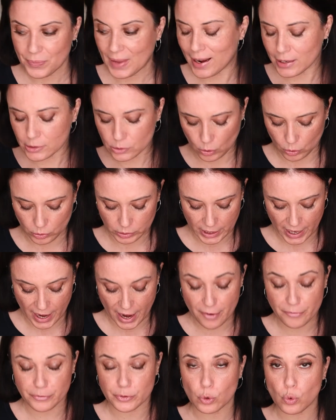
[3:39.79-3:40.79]
I don't
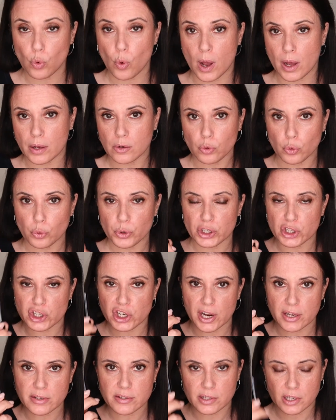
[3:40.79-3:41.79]
have the one, which
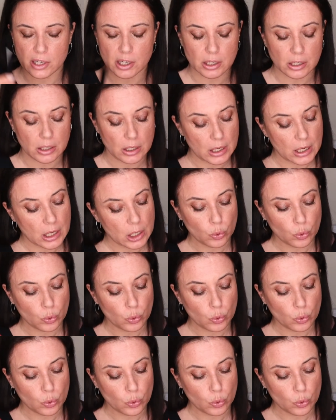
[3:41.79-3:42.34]
I think